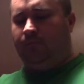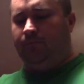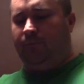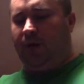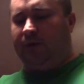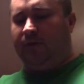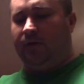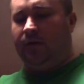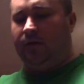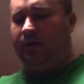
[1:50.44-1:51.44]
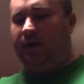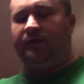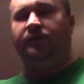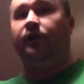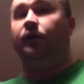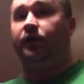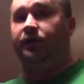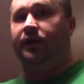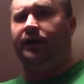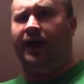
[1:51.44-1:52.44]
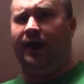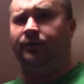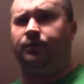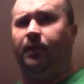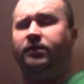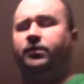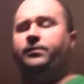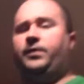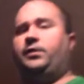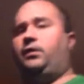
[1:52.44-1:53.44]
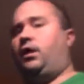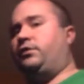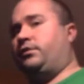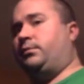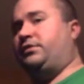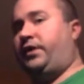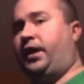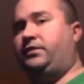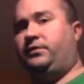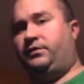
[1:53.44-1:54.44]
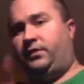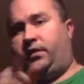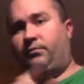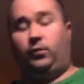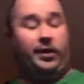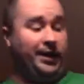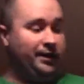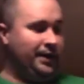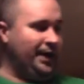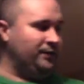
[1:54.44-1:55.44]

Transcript: but it's still a good thing to have, especially for your larger machetes and stuff, and we'll get into that in